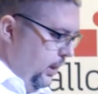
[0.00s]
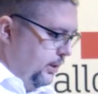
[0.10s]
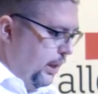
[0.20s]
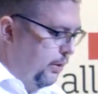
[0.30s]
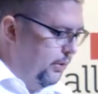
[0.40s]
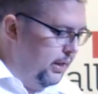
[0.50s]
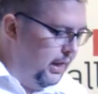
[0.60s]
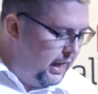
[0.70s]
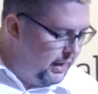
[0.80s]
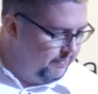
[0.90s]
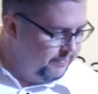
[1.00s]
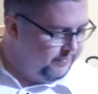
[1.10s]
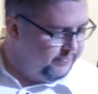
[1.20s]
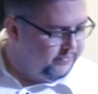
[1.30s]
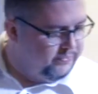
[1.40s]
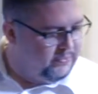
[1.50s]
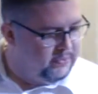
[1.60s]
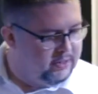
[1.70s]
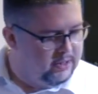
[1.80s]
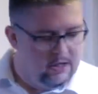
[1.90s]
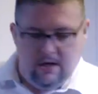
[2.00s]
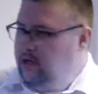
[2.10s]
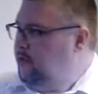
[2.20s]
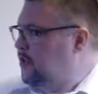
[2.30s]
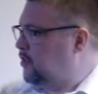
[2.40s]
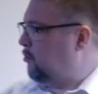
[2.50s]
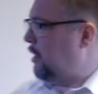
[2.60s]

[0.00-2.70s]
So um, there's the